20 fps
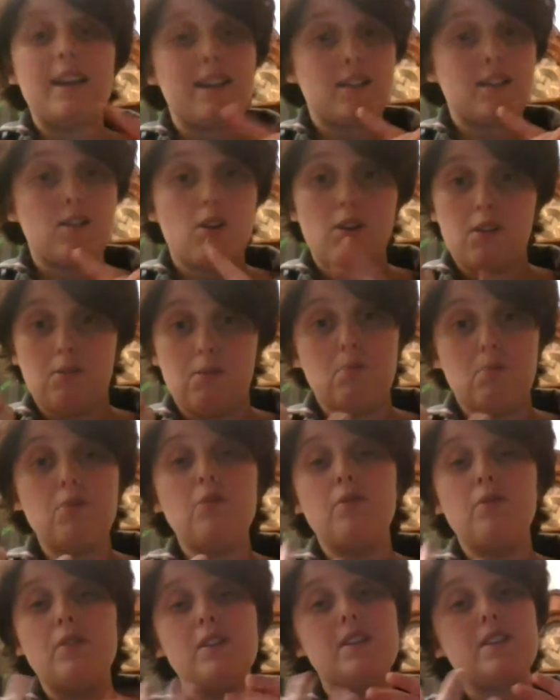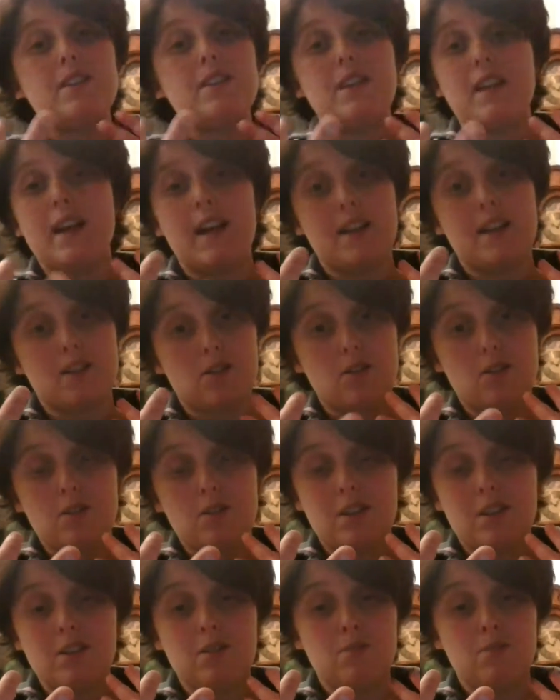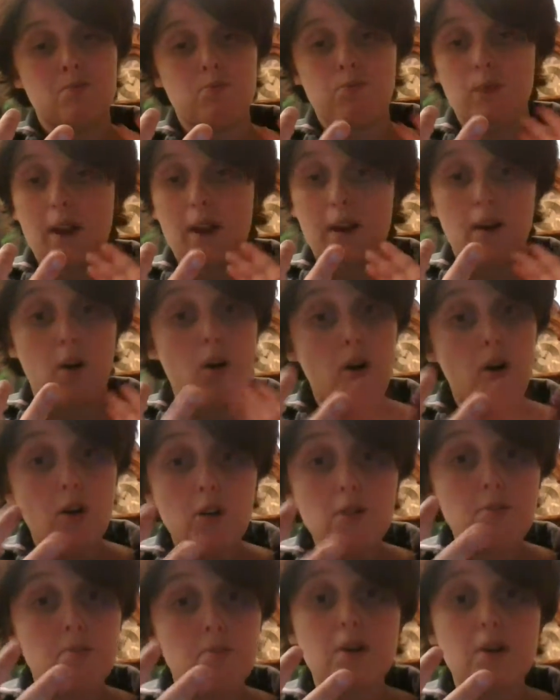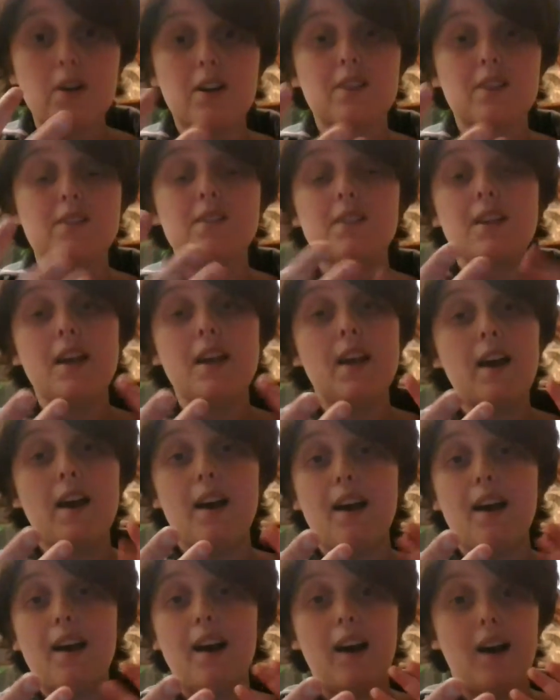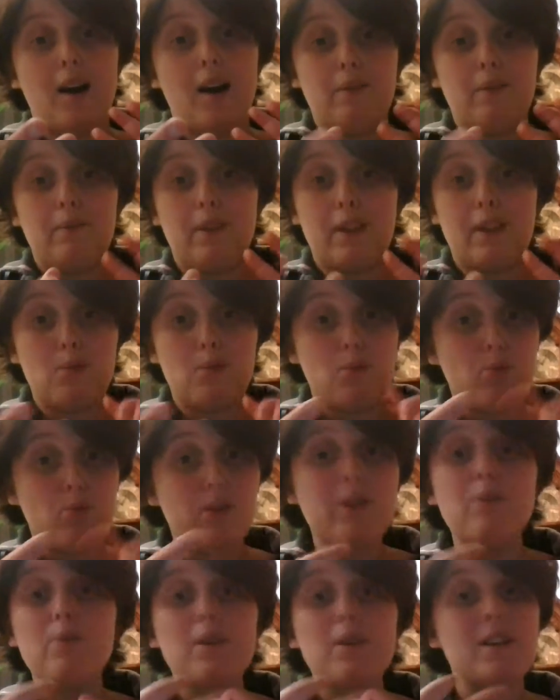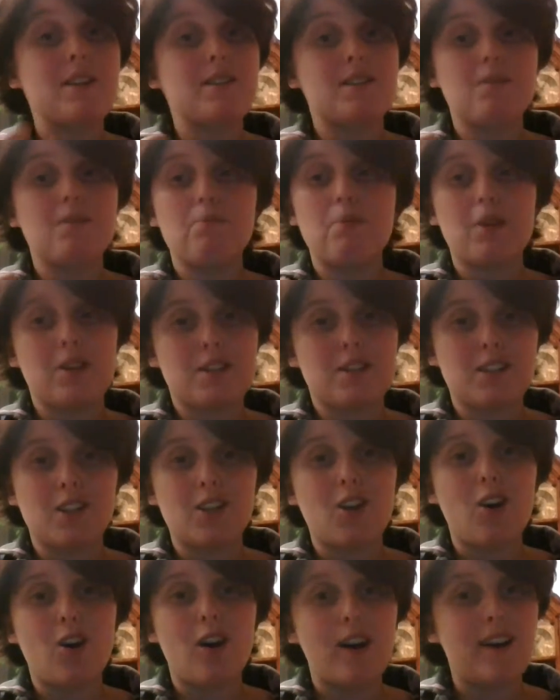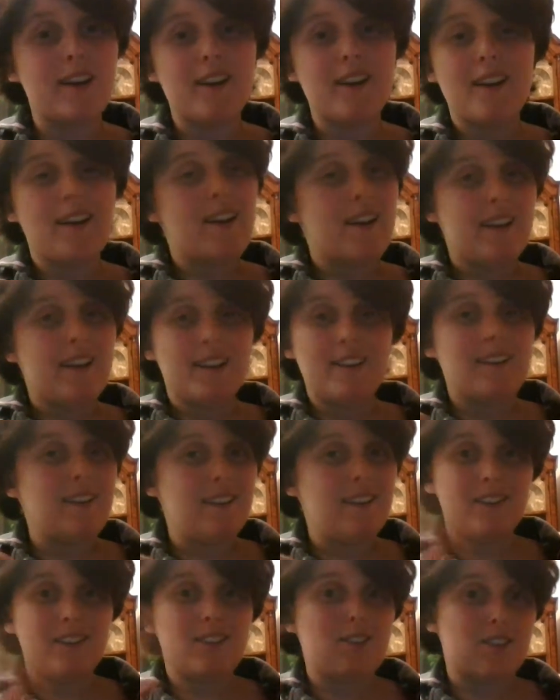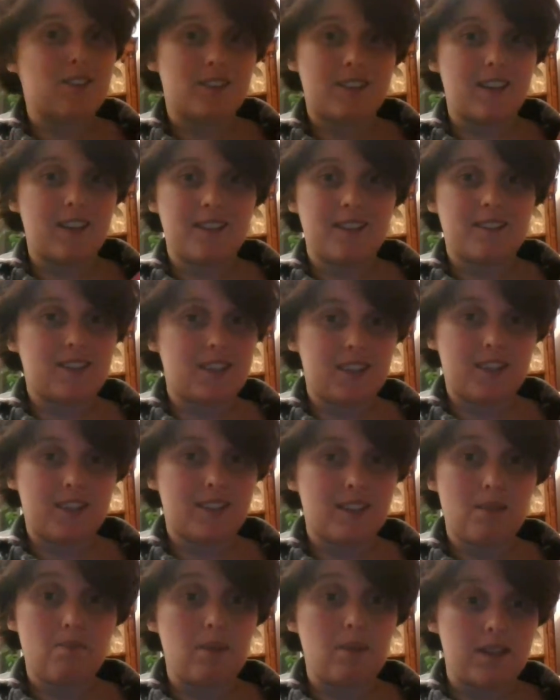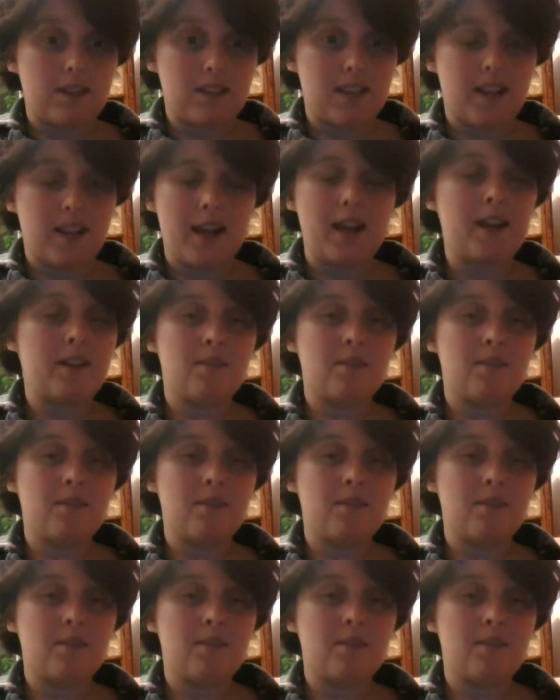He has all the movies. He's read all the books. He rereads the books a lot. He just thinks it's amazing.